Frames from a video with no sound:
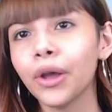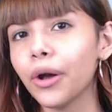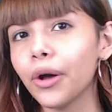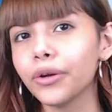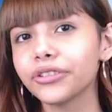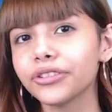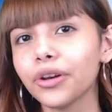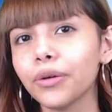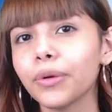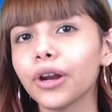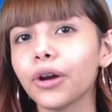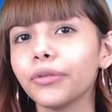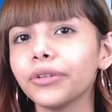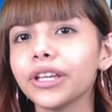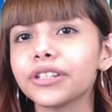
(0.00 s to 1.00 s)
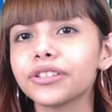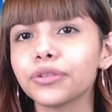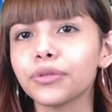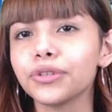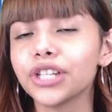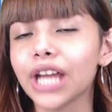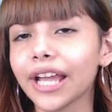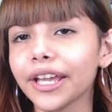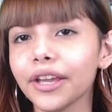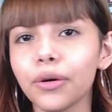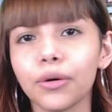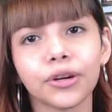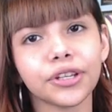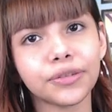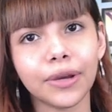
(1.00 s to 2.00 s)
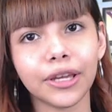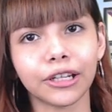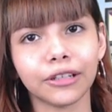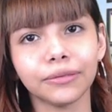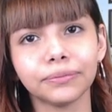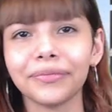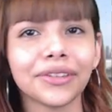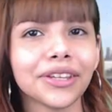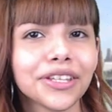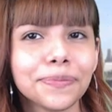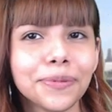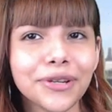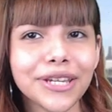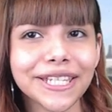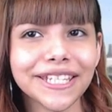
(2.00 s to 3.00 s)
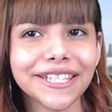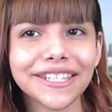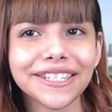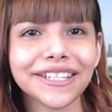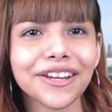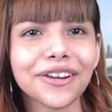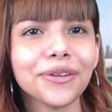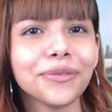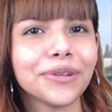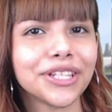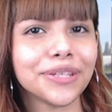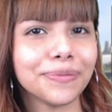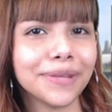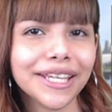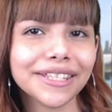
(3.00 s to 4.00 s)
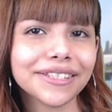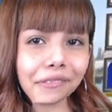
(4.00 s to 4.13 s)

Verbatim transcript: Also, wear only a school jacket or sweater. Spooky season's here, which means